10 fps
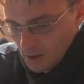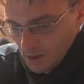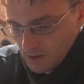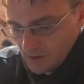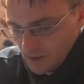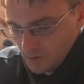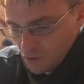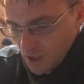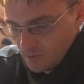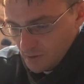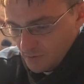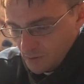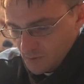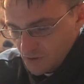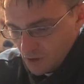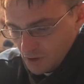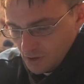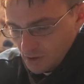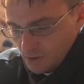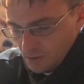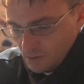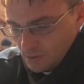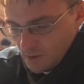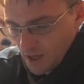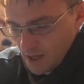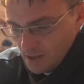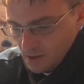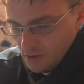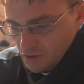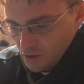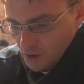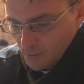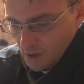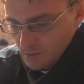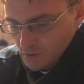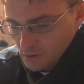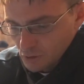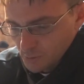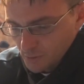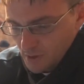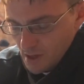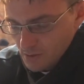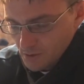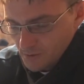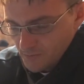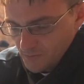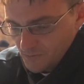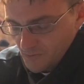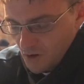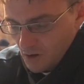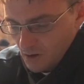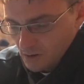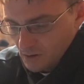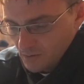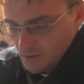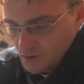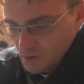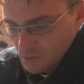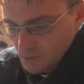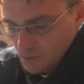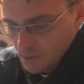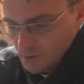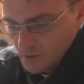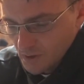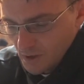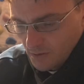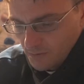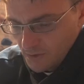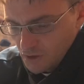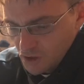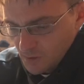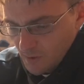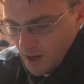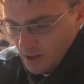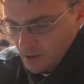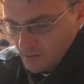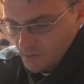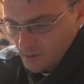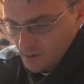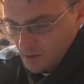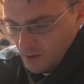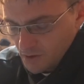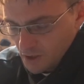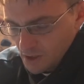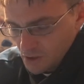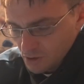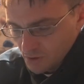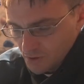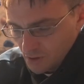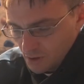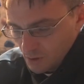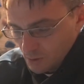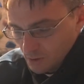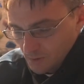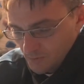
Instead of traveling from start to the end, circuit problems loop around all of the zone holds, finishing back on the initial start hold.